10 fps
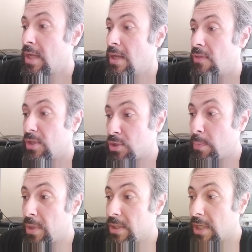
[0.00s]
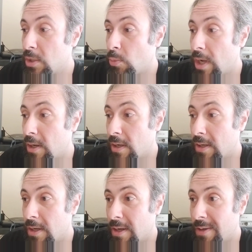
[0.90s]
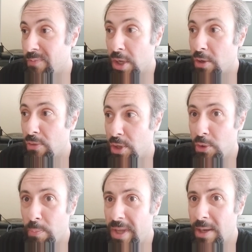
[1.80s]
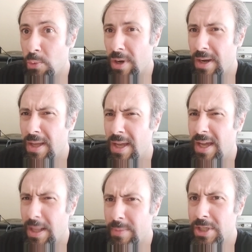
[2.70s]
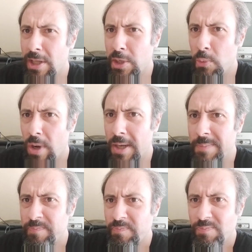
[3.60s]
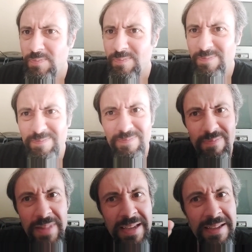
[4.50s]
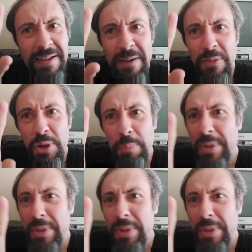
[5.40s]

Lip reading: Super Nintendo one on the European one, and let me tell you what, there are basically